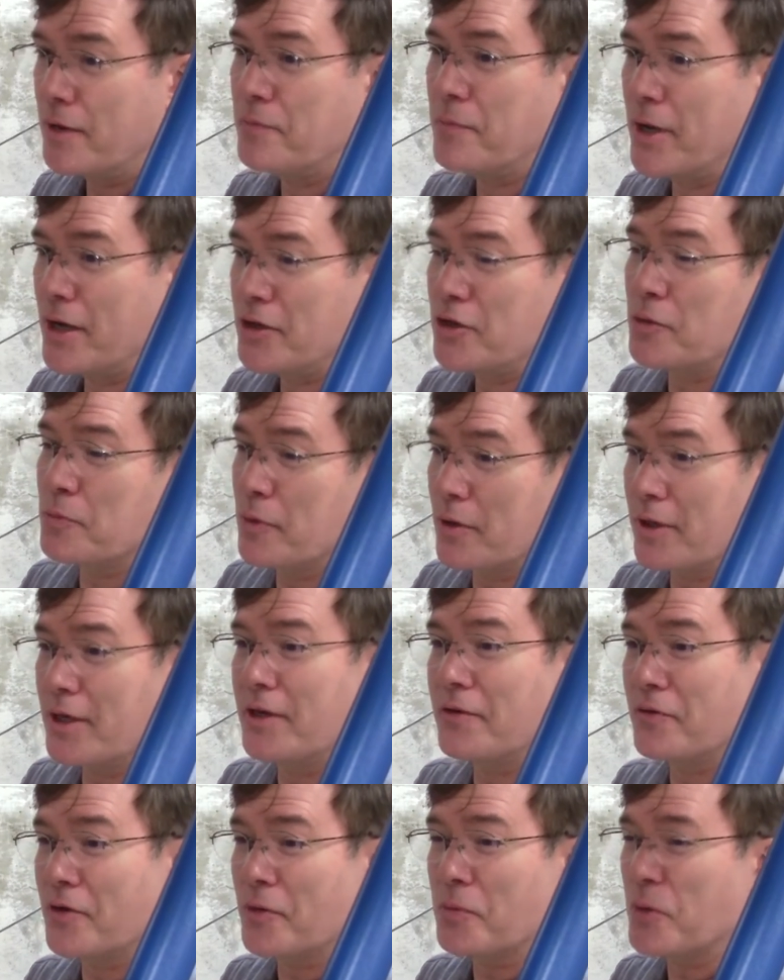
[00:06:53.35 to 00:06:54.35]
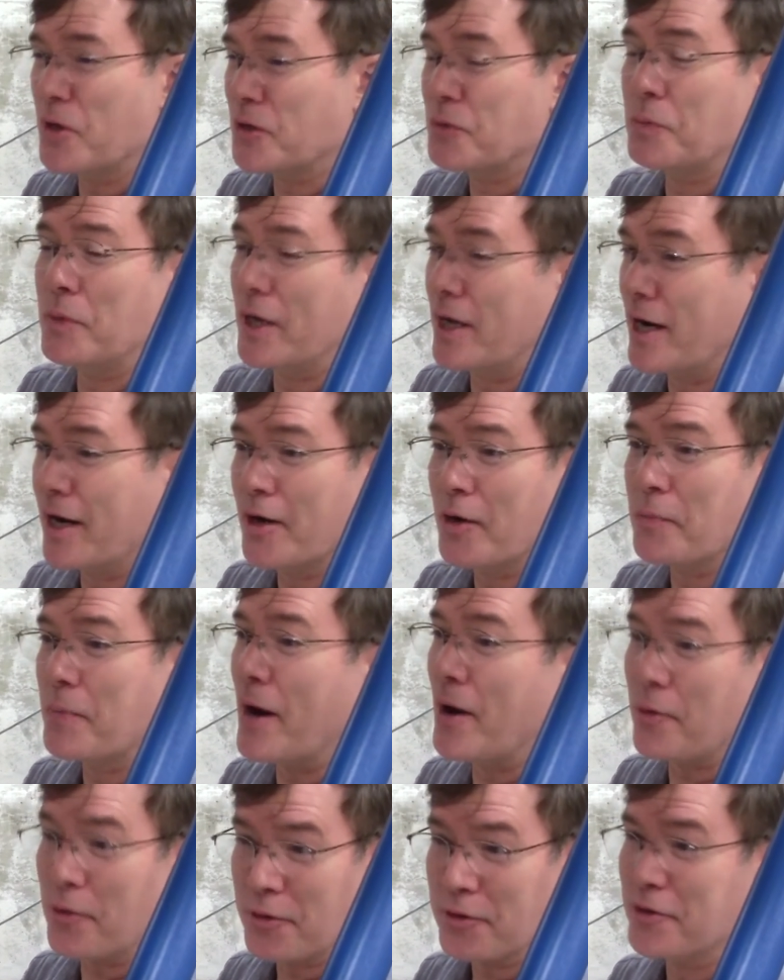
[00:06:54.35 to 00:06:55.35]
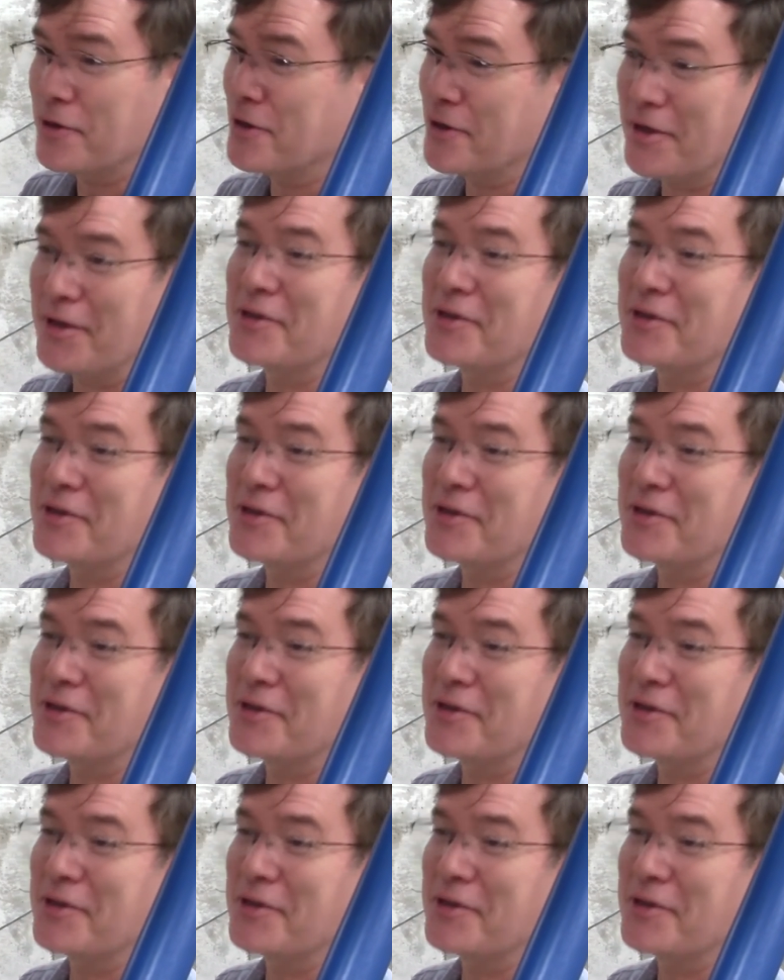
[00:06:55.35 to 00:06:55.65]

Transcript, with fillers: It makes you believe there must be a higher power that